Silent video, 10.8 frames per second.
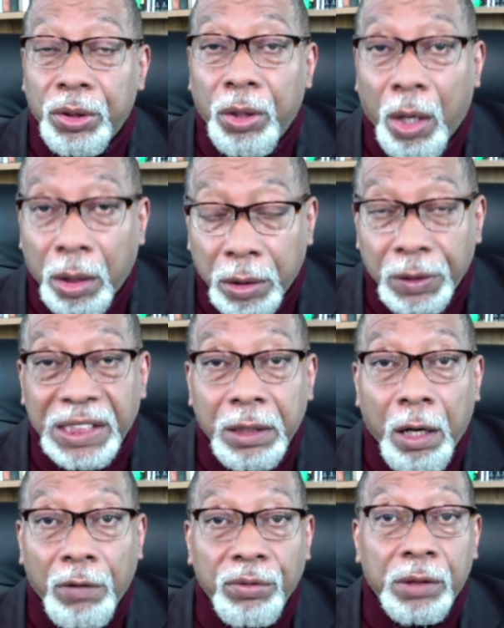guard
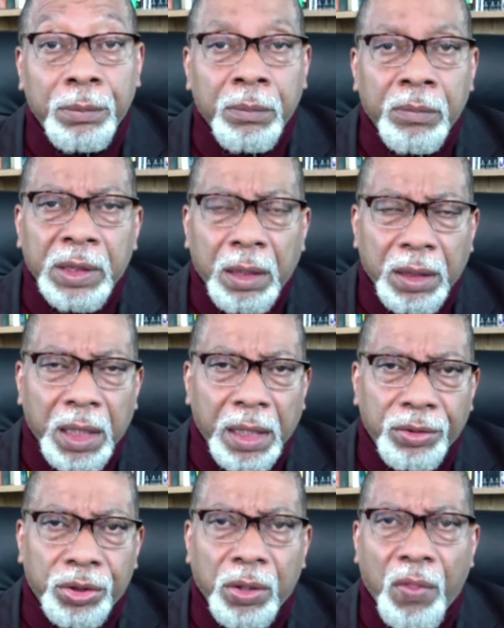ourselves
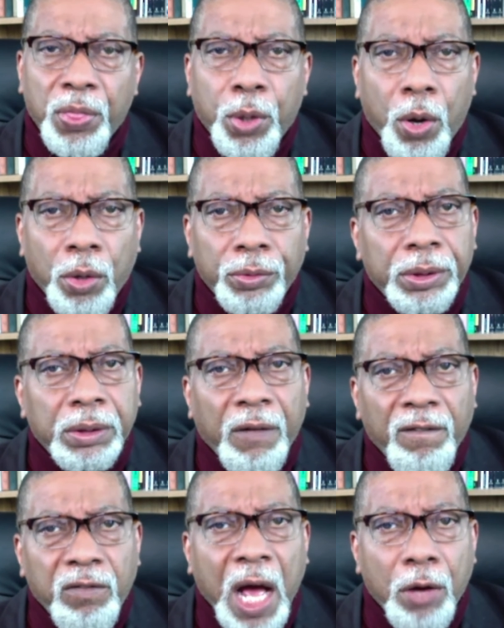against thoughts,
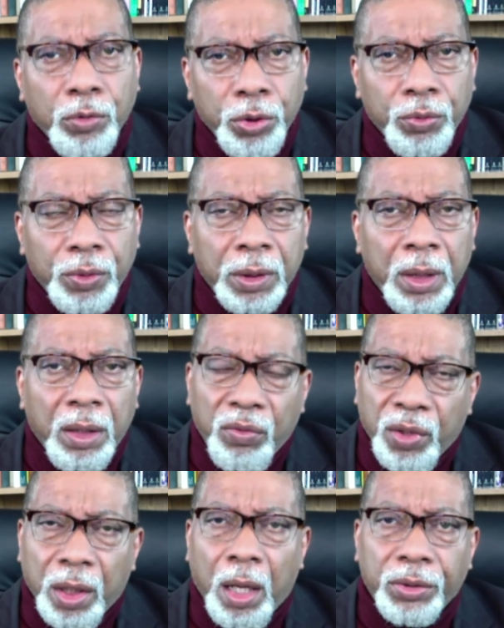values,
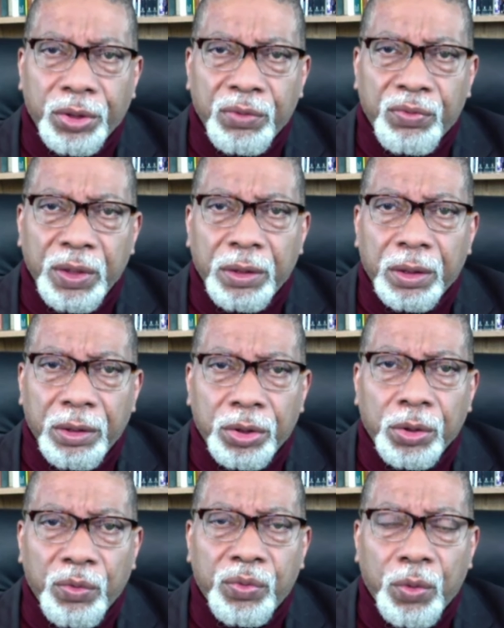philosophies, and
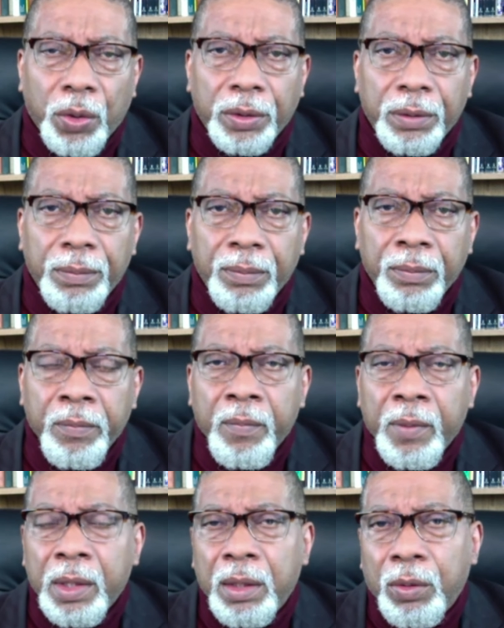so forth?
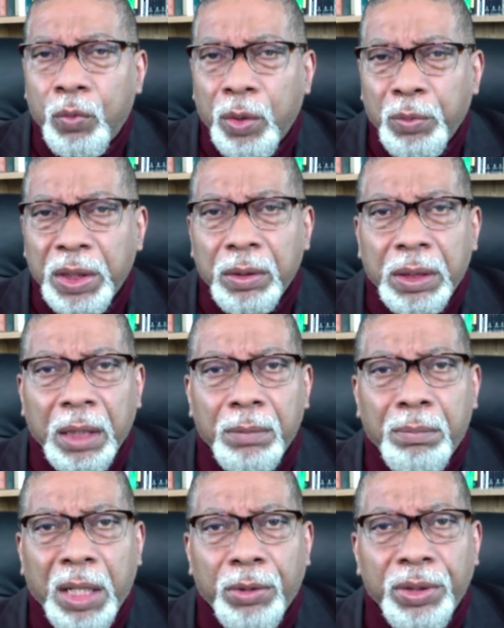When we look at the
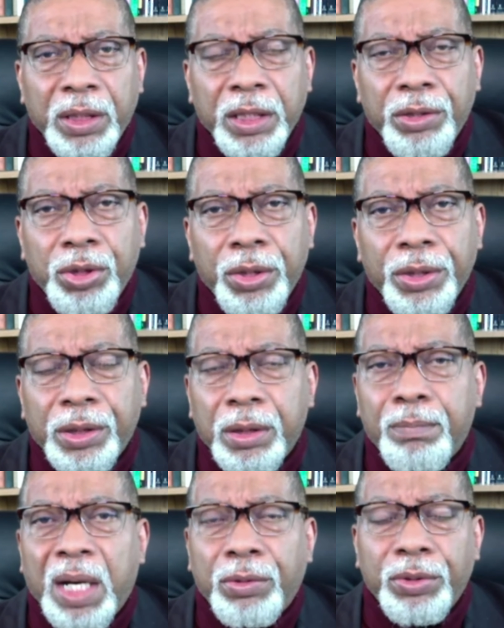modern day church, the
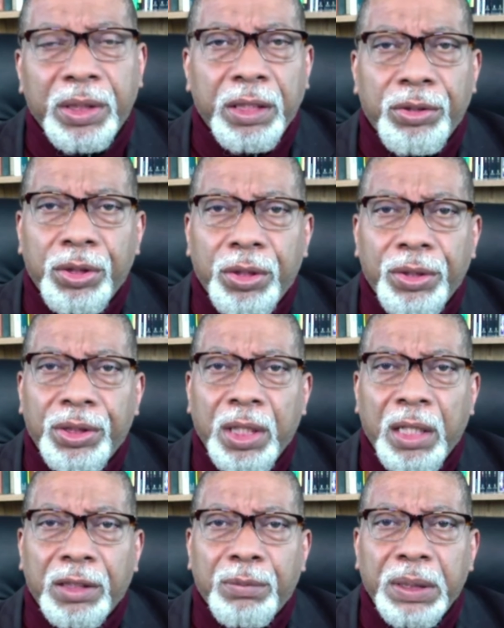modern day church
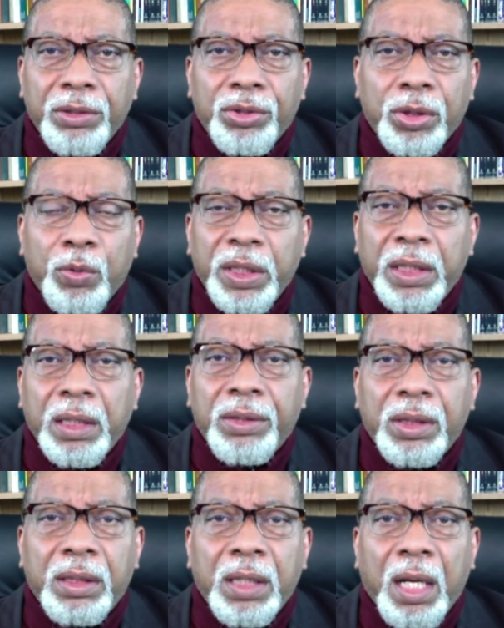has been so
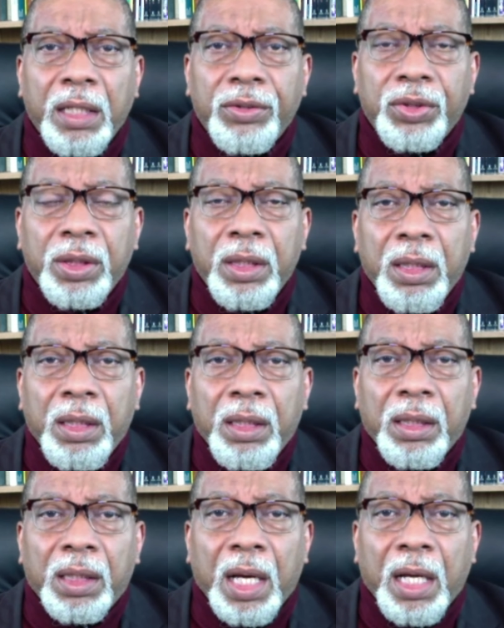anesthetized
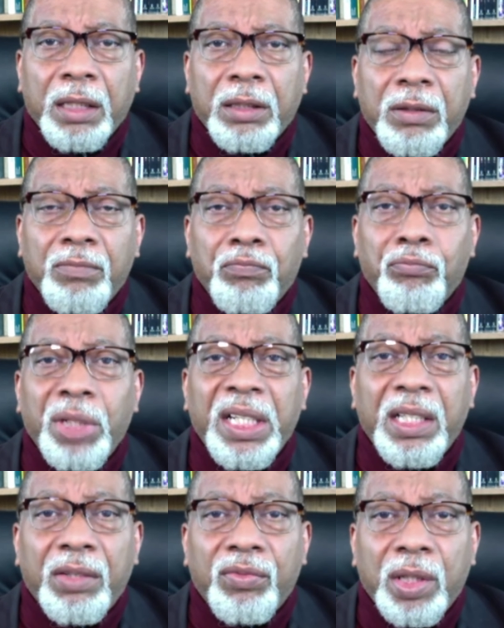that
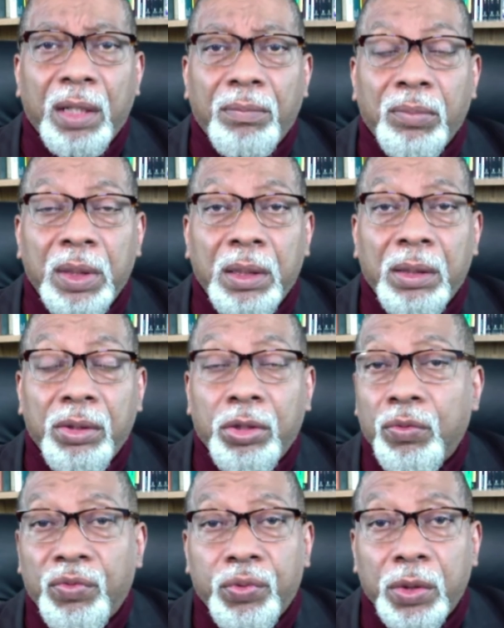many of them
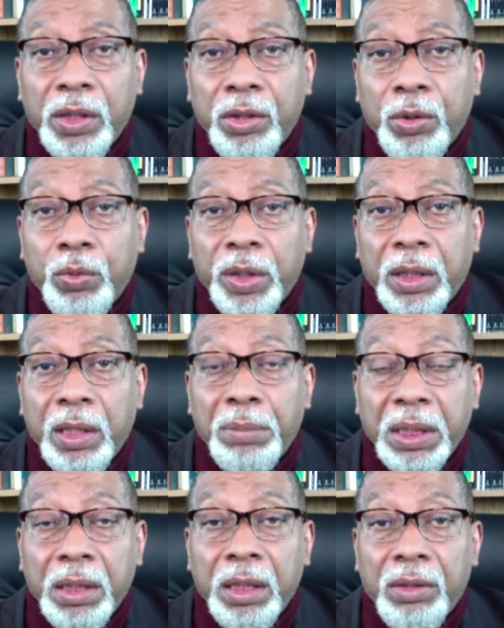don't fully know what they
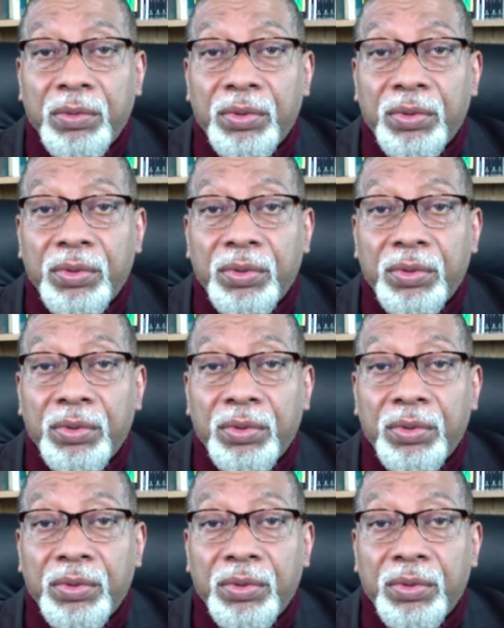believe.